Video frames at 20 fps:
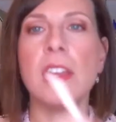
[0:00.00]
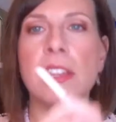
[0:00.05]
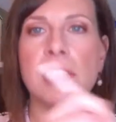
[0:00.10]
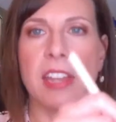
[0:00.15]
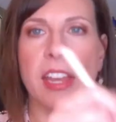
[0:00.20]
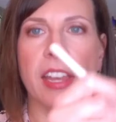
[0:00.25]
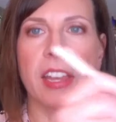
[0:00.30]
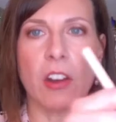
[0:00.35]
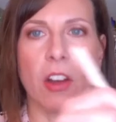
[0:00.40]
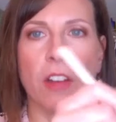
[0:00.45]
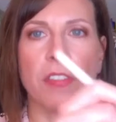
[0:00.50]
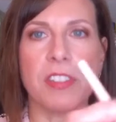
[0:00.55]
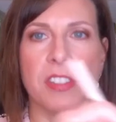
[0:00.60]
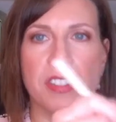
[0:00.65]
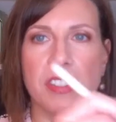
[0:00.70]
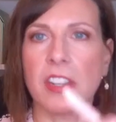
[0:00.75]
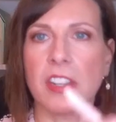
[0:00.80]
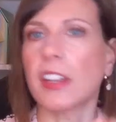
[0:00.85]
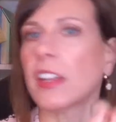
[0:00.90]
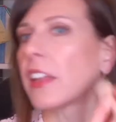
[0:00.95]
take it off the
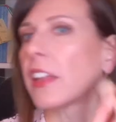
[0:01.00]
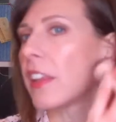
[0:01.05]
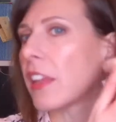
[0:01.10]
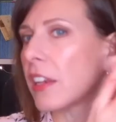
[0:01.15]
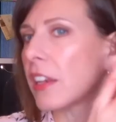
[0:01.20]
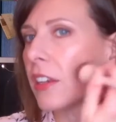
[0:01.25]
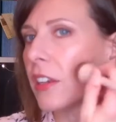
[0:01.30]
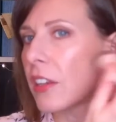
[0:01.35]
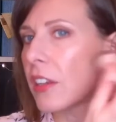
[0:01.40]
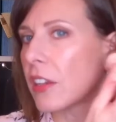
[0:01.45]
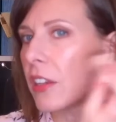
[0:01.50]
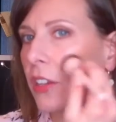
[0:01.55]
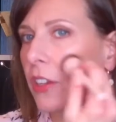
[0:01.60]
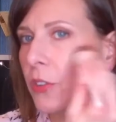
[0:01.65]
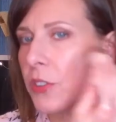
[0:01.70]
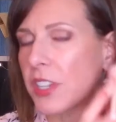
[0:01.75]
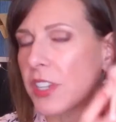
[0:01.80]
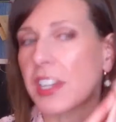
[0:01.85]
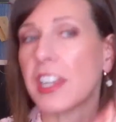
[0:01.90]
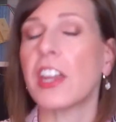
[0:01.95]
stick and then
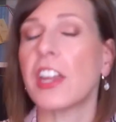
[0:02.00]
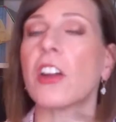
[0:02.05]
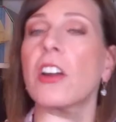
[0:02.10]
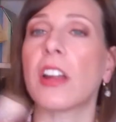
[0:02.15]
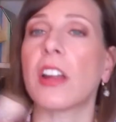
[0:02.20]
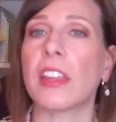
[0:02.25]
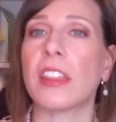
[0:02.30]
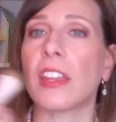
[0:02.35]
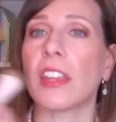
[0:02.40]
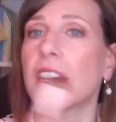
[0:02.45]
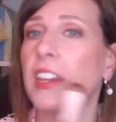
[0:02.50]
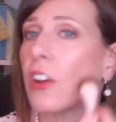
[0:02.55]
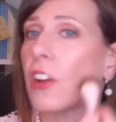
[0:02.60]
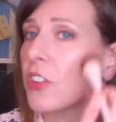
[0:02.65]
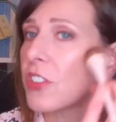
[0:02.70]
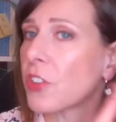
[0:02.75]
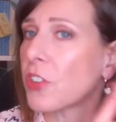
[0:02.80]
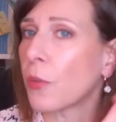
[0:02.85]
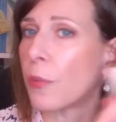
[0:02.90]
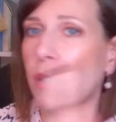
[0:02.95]
use it here. And then it
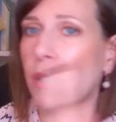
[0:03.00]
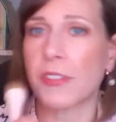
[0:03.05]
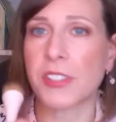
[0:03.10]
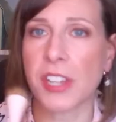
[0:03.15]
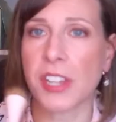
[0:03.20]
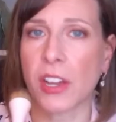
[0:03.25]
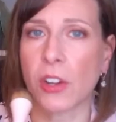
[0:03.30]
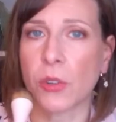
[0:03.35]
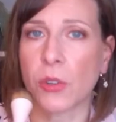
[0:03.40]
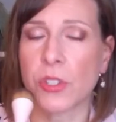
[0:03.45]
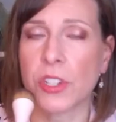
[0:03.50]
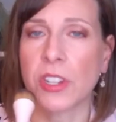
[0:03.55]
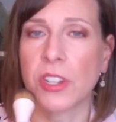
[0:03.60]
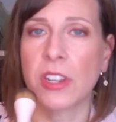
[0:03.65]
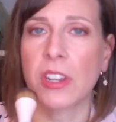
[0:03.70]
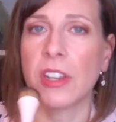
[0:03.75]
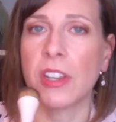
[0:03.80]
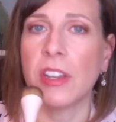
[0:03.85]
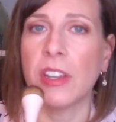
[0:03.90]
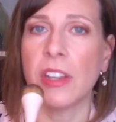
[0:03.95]
also buffs out
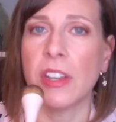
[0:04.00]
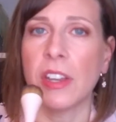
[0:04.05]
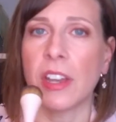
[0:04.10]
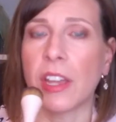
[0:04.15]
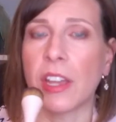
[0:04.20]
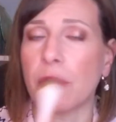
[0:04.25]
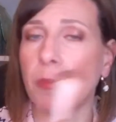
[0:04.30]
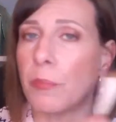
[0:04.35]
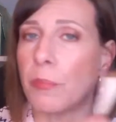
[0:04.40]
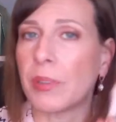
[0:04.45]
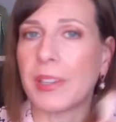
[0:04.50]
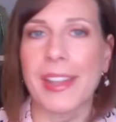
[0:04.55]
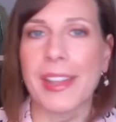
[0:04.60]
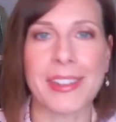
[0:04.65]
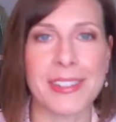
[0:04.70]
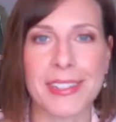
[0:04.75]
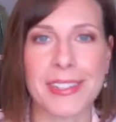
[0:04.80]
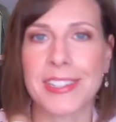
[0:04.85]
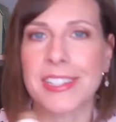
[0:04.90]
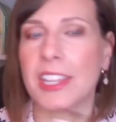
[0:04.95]
and
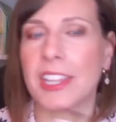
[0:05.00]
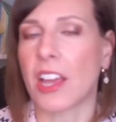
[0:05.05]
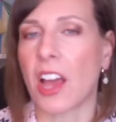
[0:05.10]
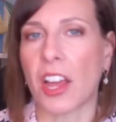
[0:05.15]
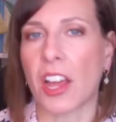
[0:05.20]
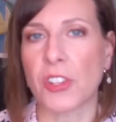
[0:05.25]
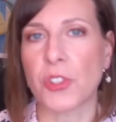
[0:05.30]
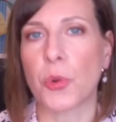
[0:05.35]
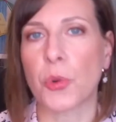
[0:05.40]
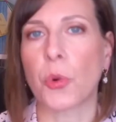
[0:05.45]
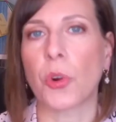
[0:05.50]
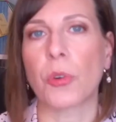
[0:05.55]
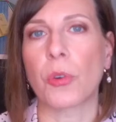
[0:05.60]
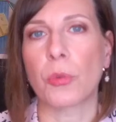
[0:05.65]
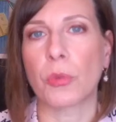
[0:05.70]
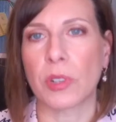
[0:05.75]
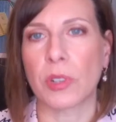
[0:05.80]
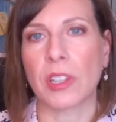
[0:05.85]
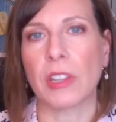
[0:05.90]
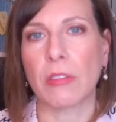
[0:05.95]
blends the contour
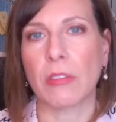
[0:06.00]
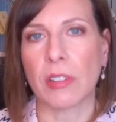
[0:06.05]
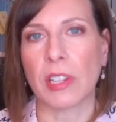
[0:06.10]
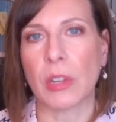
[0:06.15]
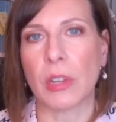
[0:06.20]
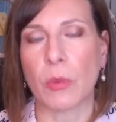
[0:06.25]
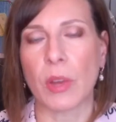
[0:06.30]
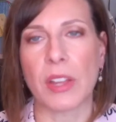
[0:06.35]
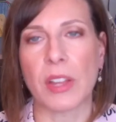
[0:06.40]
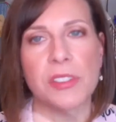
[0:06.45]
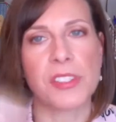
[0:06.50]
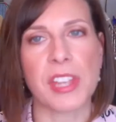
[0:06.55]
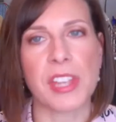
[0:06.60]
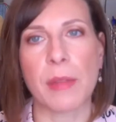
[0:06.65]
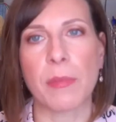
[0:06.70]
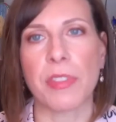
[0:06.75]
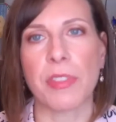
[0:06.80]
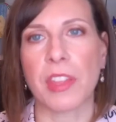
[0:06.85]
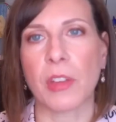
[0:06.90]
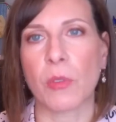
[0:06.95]
really, really well.
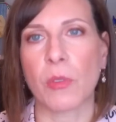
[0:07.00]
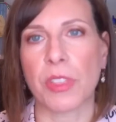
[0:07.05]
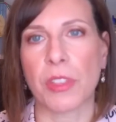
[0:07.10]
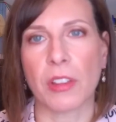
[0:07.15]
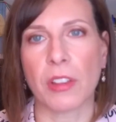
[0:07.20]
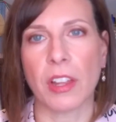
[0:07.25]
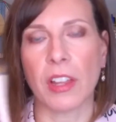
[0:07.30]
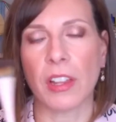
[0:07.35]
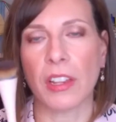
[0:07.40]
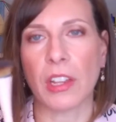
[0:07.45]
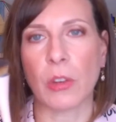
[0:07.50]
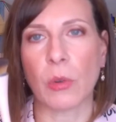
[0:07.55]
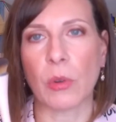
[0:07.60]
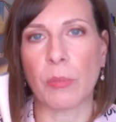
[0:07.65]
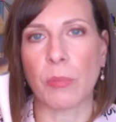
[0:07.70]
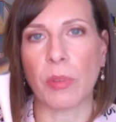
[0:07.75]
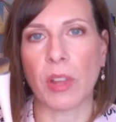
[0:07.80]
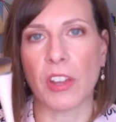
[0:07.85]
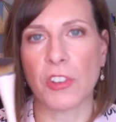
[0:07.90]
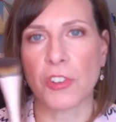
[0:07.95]
Same thing with a, a
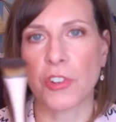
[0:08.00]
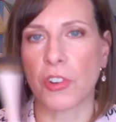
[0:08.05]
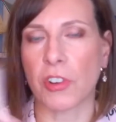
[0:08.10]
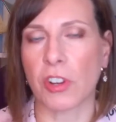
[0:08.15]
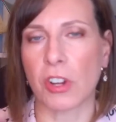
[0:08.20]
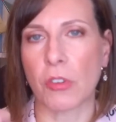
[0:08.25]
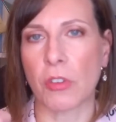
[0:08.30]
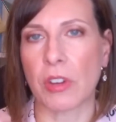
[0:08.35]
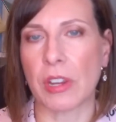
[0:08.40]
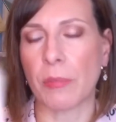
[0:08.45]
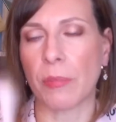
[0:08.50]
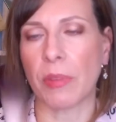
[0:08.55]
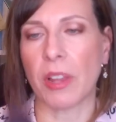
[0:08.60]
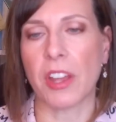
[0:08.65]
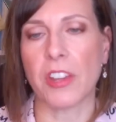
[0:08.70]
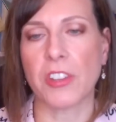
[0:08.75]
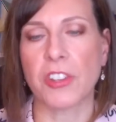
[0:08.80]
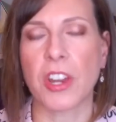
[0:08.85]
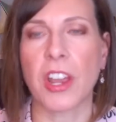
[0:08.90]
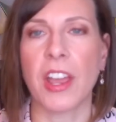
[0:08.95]
liquid blush or a cream
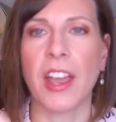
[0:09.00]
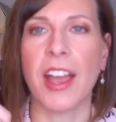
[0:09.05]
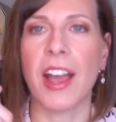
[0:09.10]
blush.